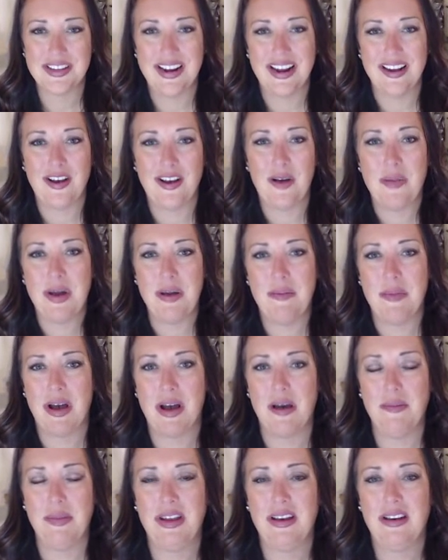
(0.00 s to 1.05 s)
And I called my
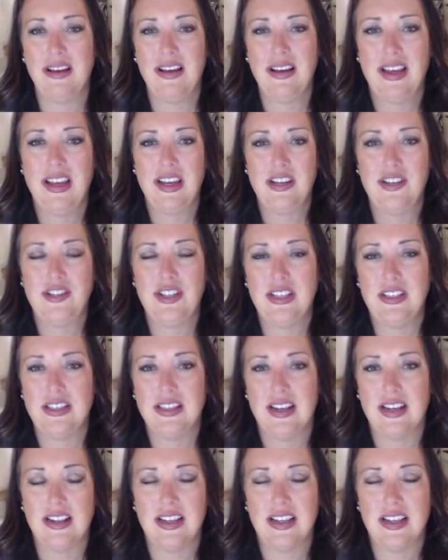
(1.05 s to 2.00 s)
mom, and she said,